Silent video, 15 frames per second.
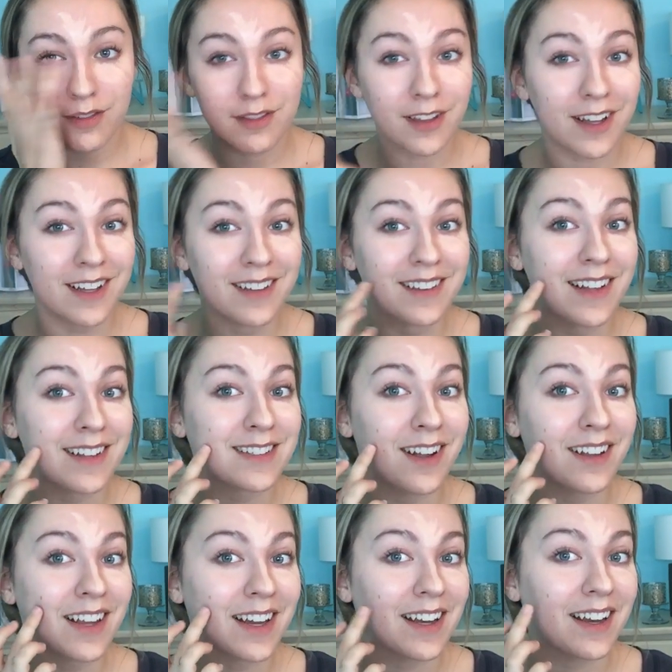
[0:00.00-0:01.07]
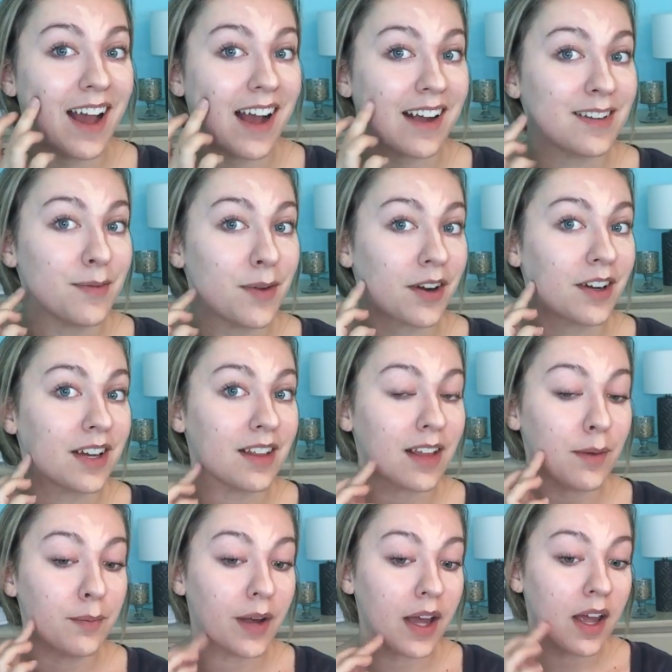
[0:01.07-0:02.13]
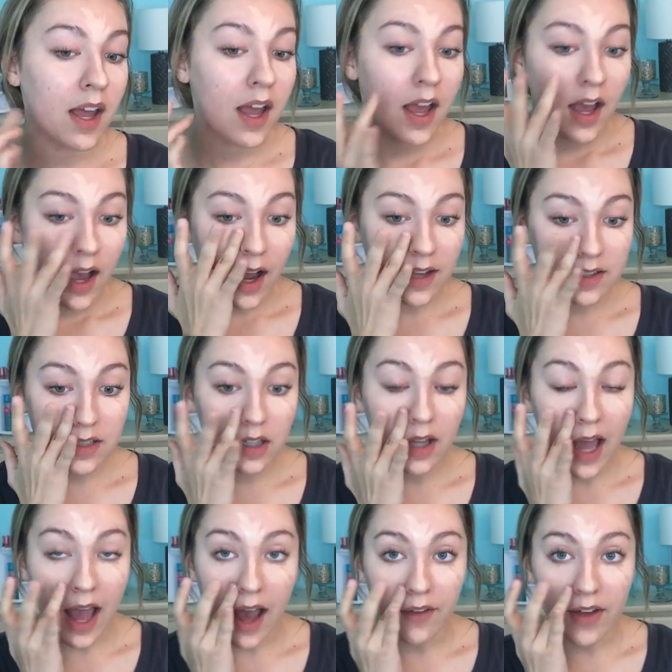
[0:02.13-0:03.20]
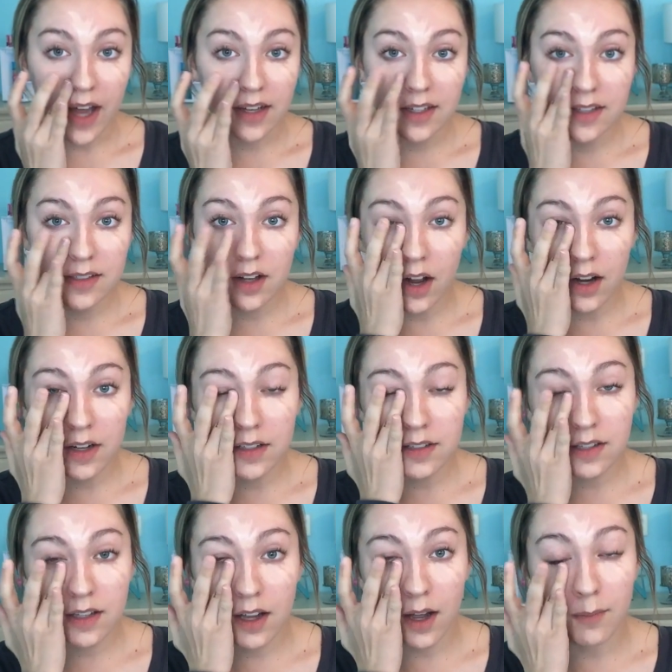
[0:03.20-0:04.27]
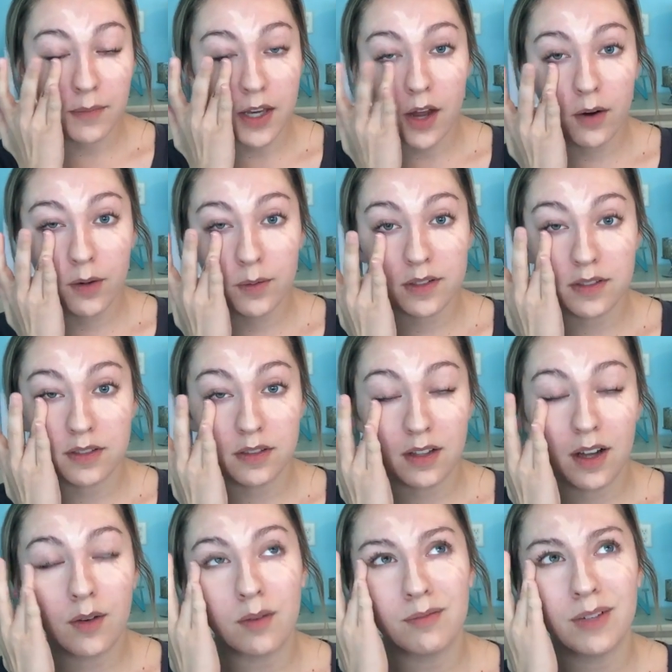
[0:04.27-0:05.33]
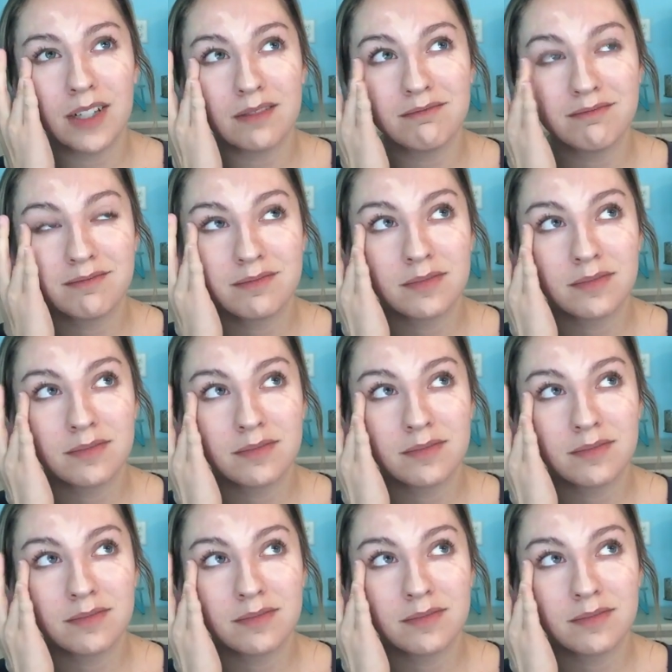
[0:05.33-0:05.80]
that's not like an acne mark or anything, but I still have acne scars. No, it wasn't, oh, well,